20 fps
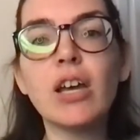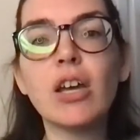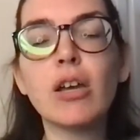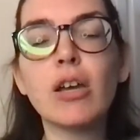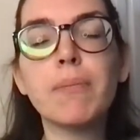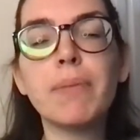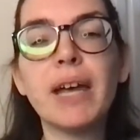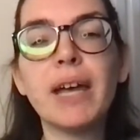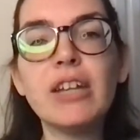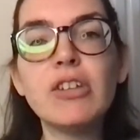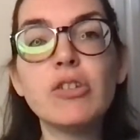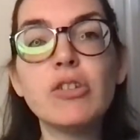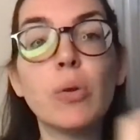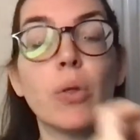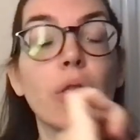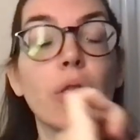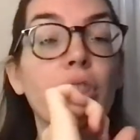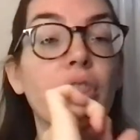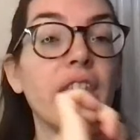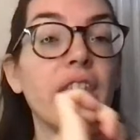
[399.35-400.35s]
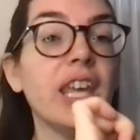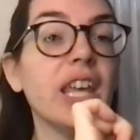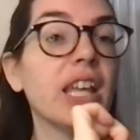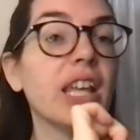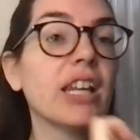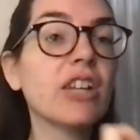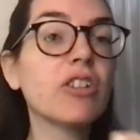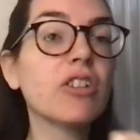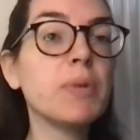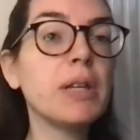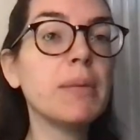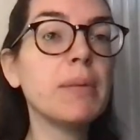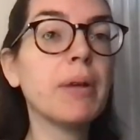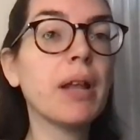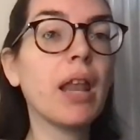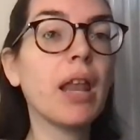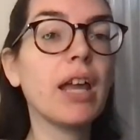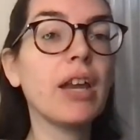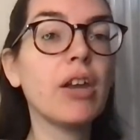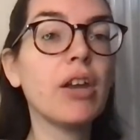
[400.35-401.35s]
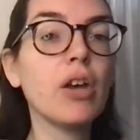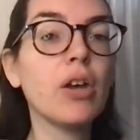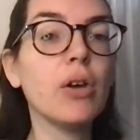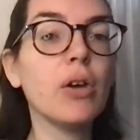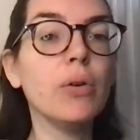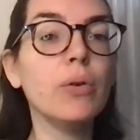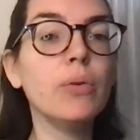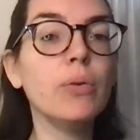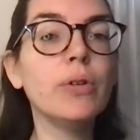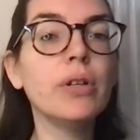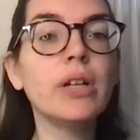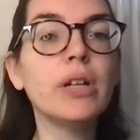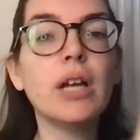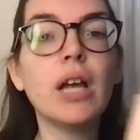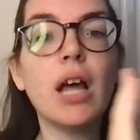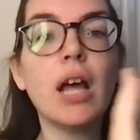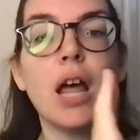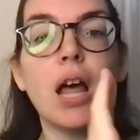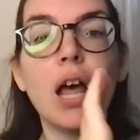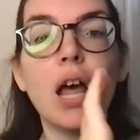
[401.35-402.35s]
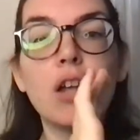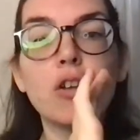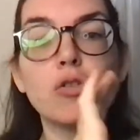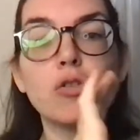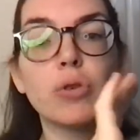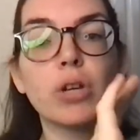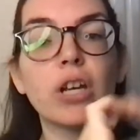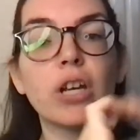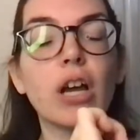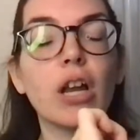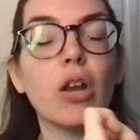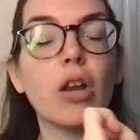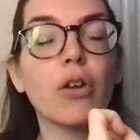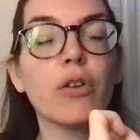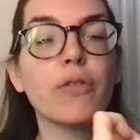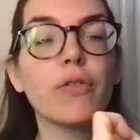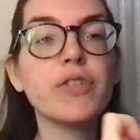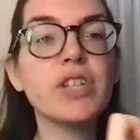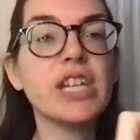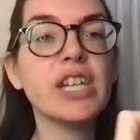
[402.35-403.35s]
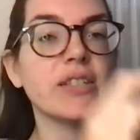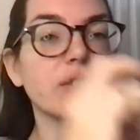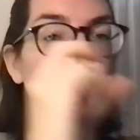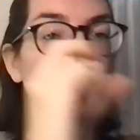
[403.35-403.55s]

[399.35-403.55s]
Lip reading: Compared to the English people I know drink a lot of tea.